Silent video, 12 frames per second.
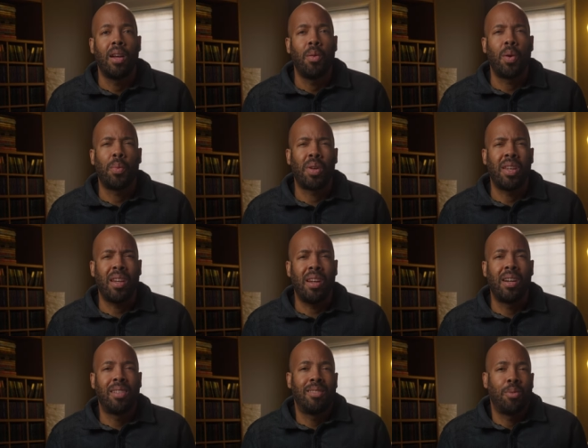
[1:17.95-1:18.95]
When we're
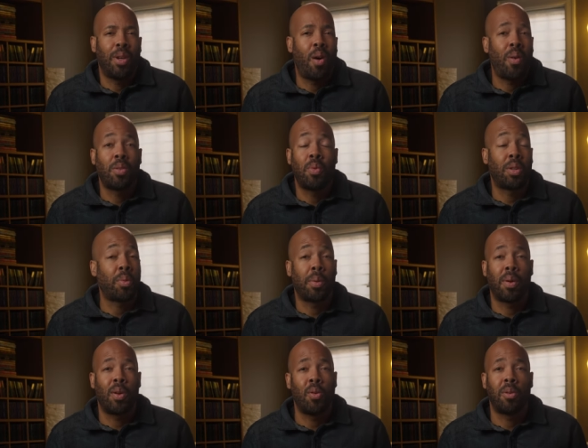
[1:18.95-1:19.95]
young, we always wish we
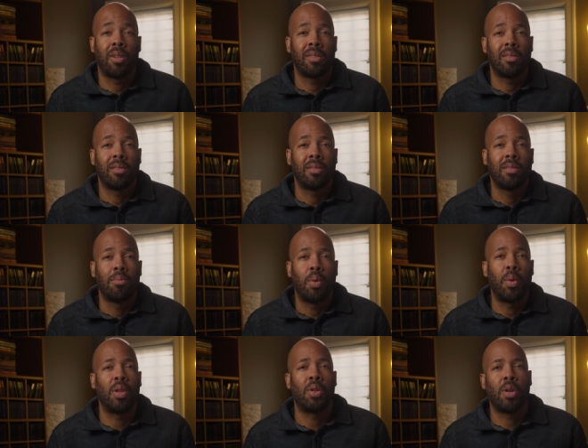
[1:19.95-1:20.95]
were older. But
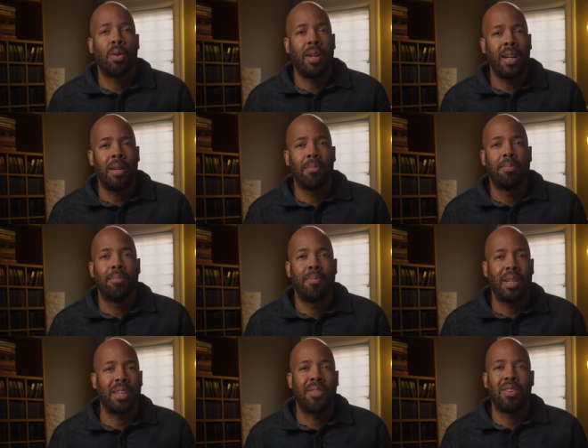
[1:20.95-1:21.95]
when you grow up,
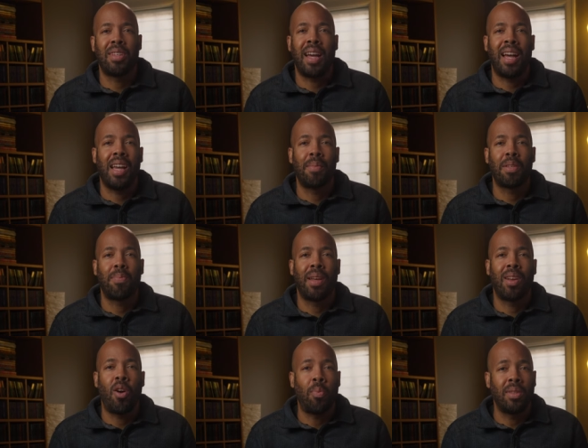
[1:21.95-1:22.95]
much of your time is
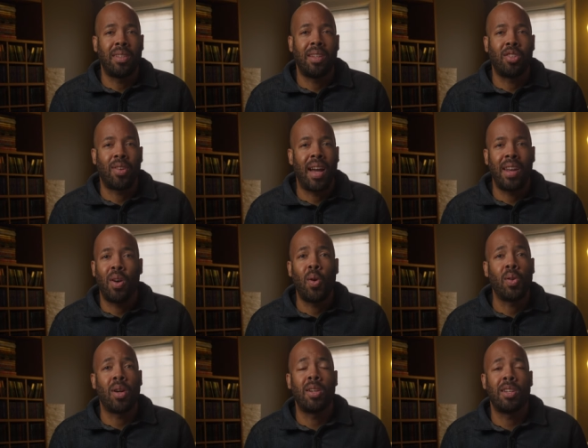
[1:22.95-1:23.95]
spent hopelessly trying to
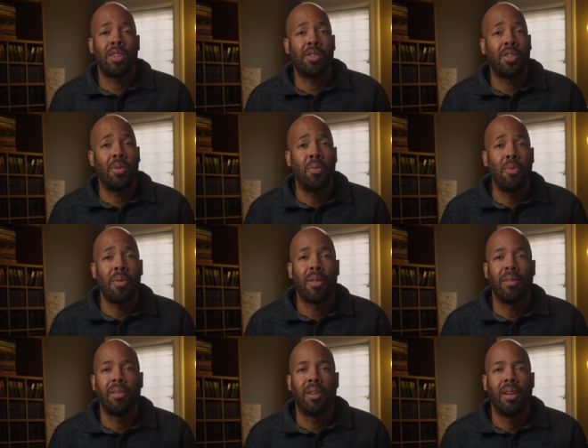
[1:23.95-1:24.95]
hold on to your youth.
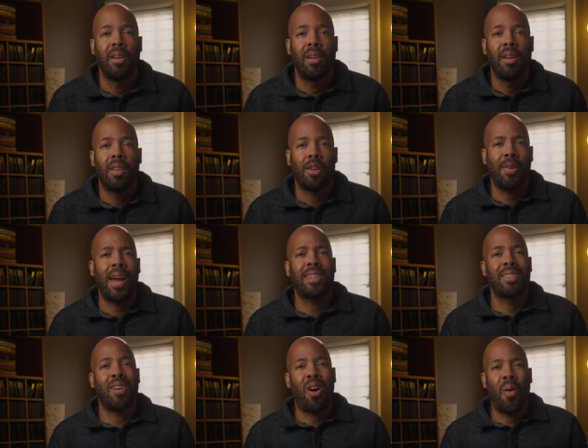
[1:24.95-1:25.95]
The
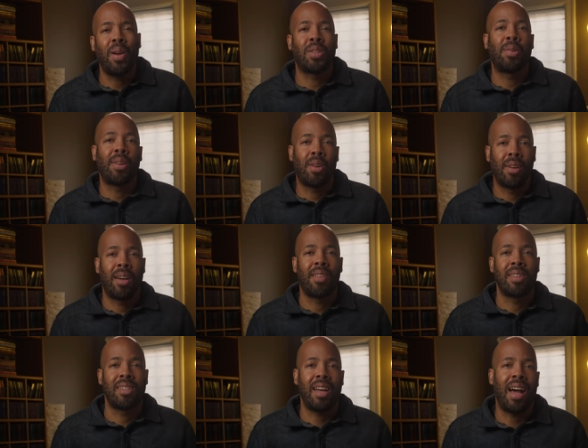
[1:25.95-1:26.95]
grass is always greener on the
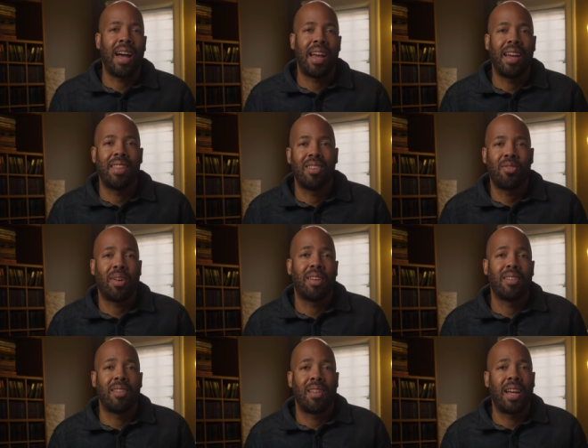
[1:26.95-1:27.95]
other side. The trick
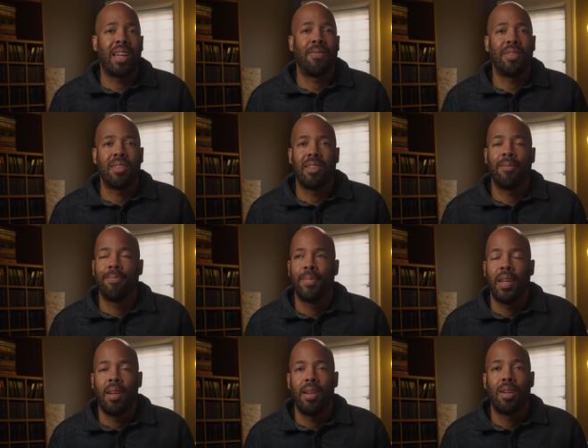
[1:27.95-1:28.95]
in life is to
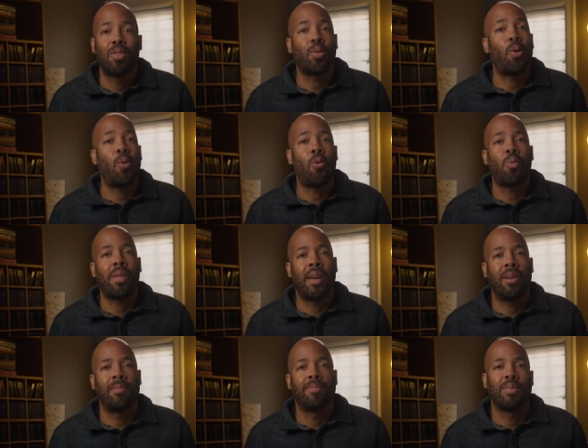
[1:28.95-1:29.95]
grow old
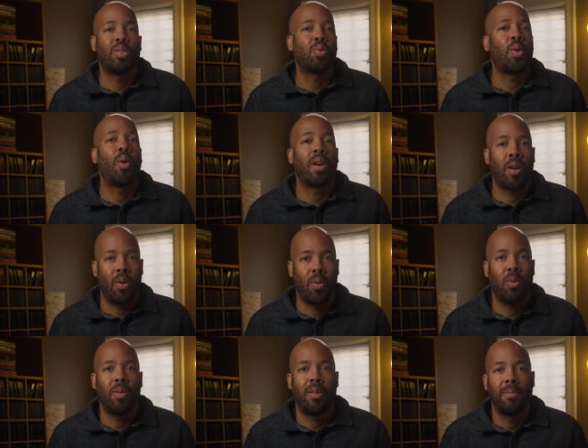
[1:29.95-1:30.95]
without growing
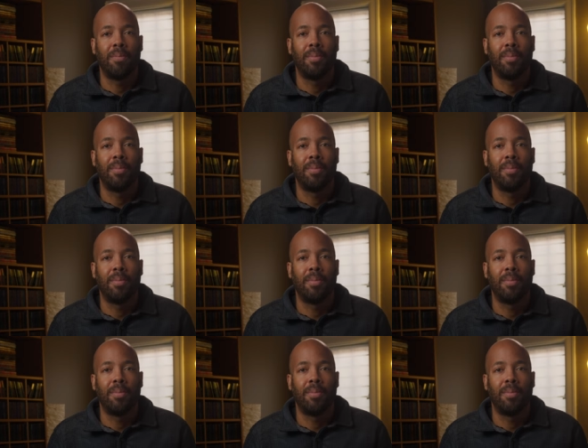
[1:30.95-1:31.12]
old.